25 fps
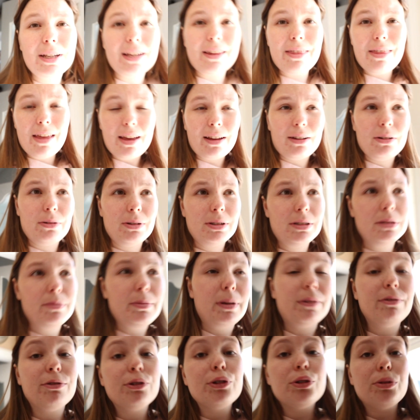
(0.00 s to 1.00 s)
can then go into
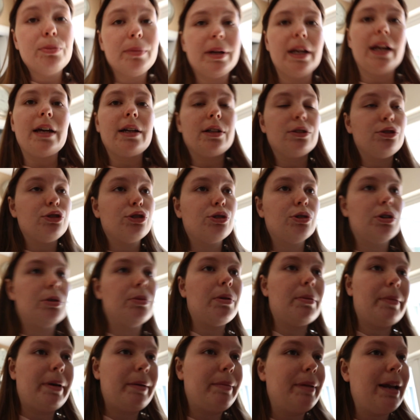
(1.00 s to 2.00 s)
my room and I can show you
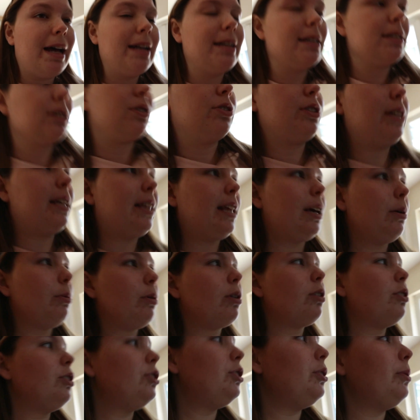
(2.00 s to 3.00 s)
what my plan is, because I think
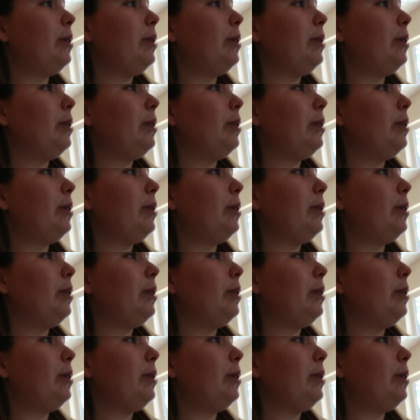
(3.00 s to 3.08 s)
we're going to